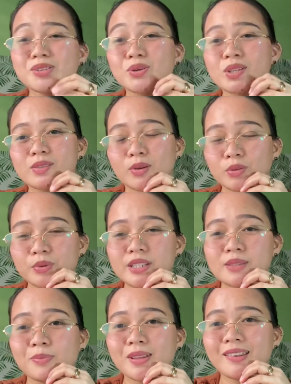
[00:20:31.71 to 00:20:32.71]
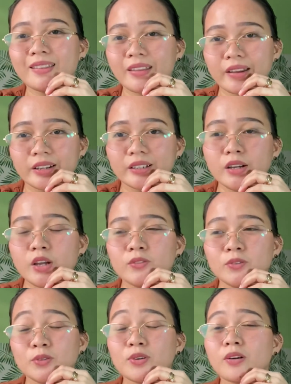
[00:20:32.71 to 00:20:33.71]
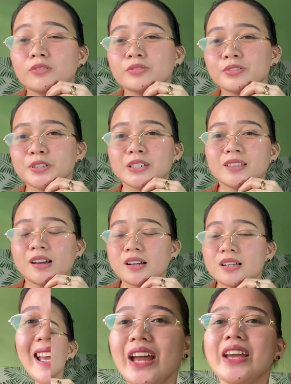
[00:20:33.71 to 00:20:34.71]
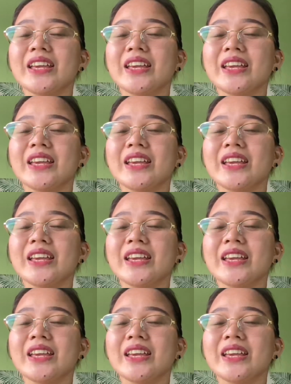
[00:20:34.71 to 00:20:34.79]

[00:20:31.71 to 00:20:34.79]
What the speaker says: who has always been there to comfort us.